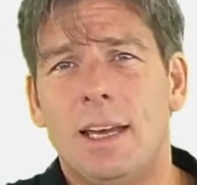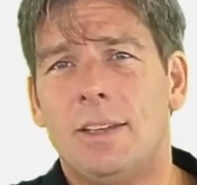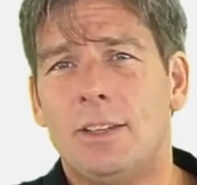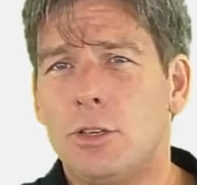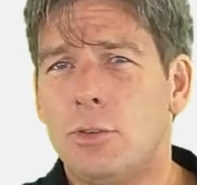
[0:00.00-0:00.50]

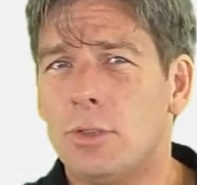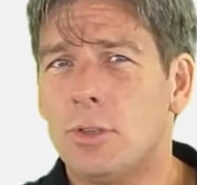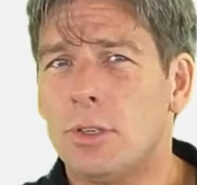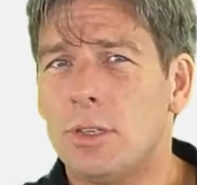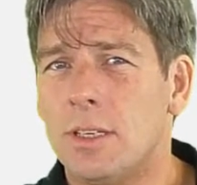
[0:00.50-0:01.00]
additional
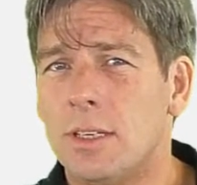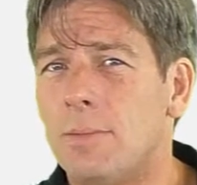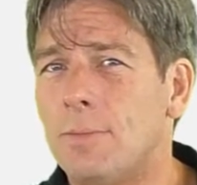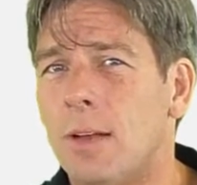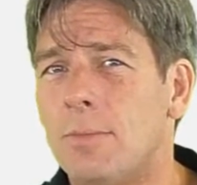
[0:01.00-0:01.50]
resources, and
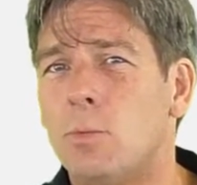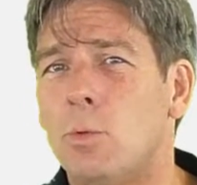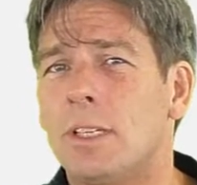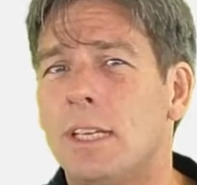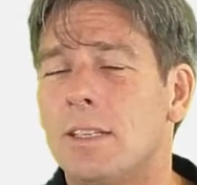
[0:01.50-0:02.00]
sometimes a
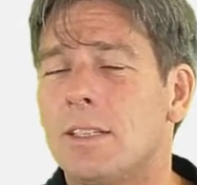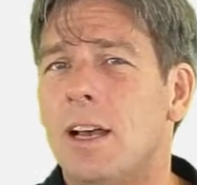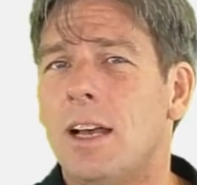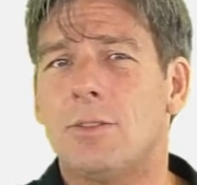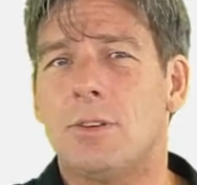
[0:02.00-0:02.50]
worked
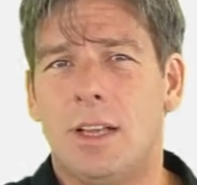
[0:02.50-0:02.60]
exercise or a